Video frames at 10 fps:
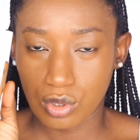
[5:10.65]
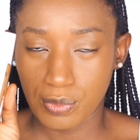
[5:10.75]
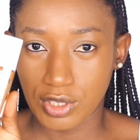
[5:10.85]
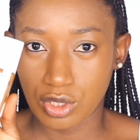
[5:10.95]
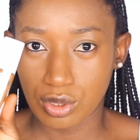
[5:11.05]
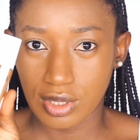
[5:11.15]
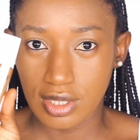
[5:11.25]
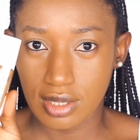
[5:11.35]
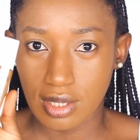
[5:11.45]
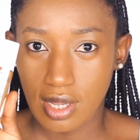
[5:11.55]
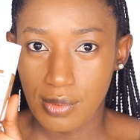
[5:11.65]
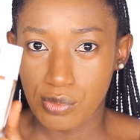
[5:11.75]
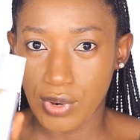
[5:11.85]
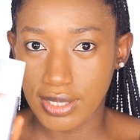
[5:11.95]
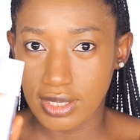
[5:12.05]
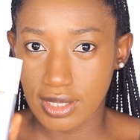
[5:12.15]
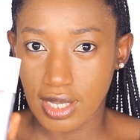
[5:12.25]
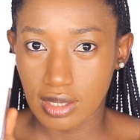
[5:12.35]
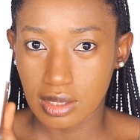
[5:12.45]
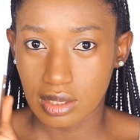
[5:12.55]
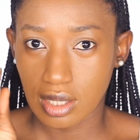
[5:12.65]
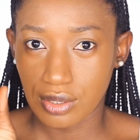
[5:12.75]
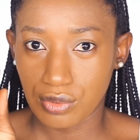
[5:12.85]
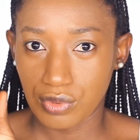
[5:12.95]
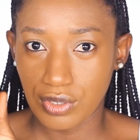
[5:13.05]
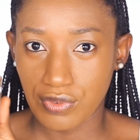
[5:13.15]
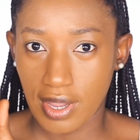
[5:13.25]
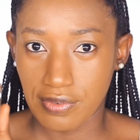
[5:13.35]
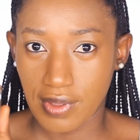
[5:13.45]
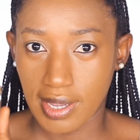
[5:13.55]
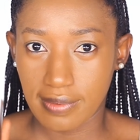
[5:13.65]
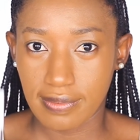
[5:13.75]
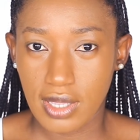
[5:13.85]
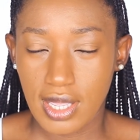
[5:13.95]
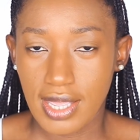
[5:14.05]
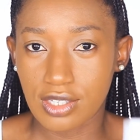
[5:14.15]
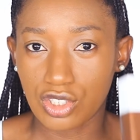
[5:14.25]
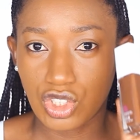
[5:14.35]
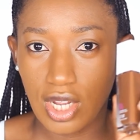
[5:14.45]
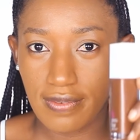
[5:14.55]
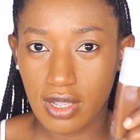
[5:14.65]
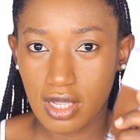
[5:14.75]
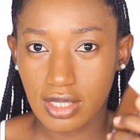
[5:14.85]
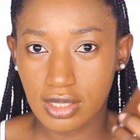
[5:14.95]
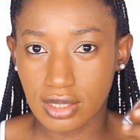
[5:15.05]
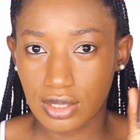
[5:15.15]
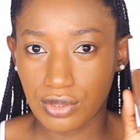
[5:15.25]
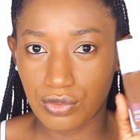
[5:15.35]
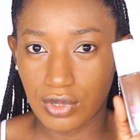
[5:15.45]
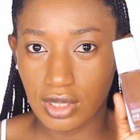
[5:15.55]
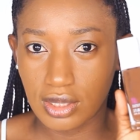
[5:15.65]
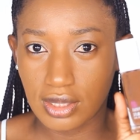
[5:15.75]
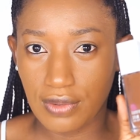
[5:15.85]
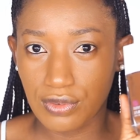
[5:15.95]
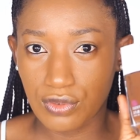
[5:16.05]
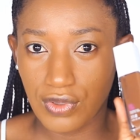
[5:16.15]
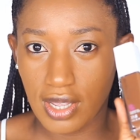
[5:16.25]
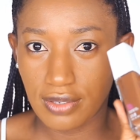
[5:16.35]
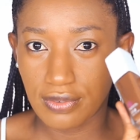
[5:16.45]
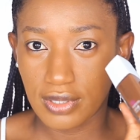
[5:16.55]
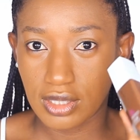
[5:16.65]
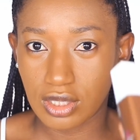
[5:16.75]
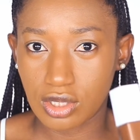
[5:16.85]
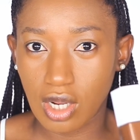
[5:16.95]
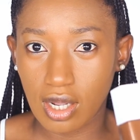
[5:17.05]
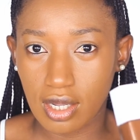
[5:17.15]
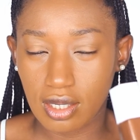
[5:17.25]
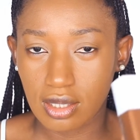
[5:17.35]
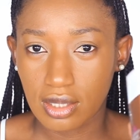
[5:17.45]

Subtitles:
Cupertino is brighter than 355, and Java is 375 and it's darker,